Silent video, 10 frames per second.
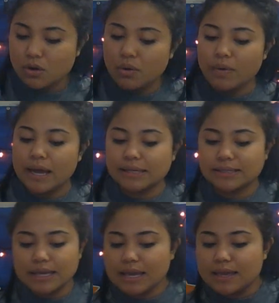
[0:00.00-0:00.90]
who
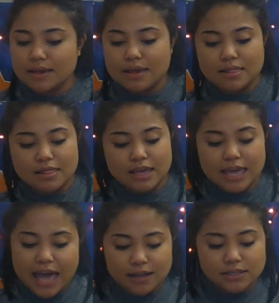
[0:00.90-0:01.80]
has eaten the
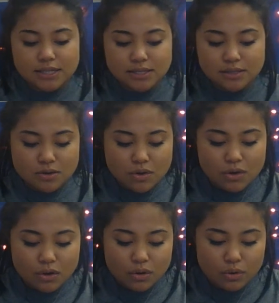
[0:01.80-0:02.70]
cactus,
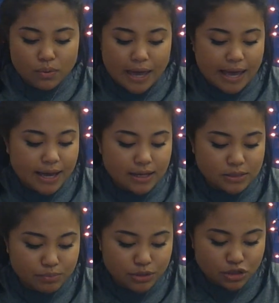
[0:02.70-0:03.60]
who
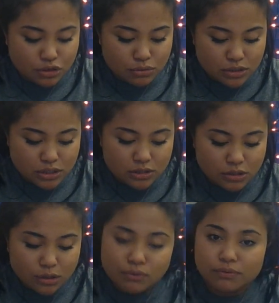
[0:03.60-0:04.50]
has produced
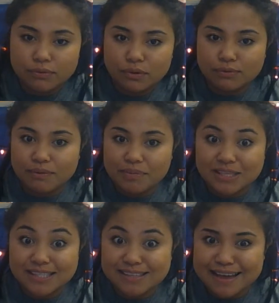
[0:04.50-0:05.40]
its own food from the
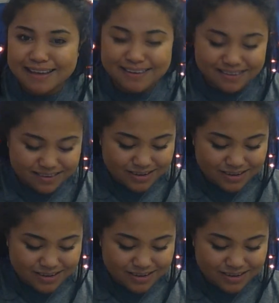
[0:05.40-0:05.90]
sun.